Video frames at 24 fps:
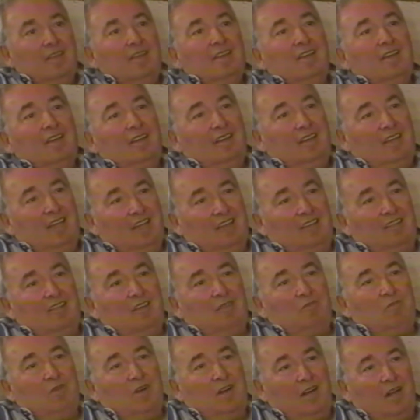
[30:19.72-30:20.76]
And that's
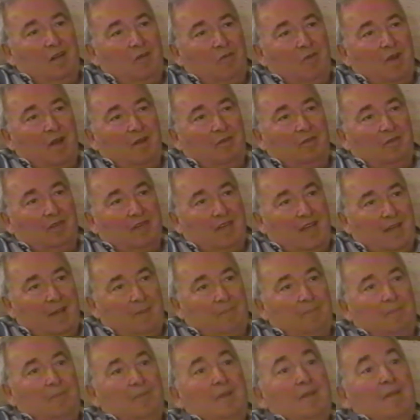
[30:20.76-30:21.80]
where I wound up.
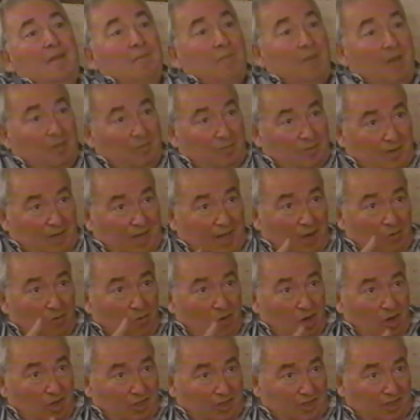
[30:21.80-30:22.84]
But when I
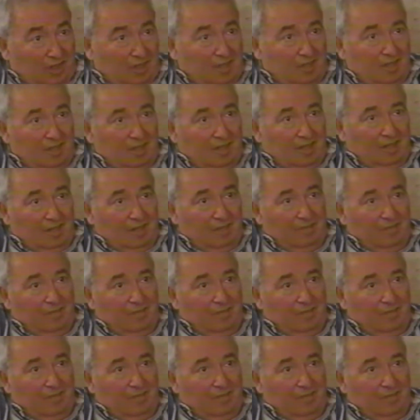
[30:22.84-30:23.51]
walked in there,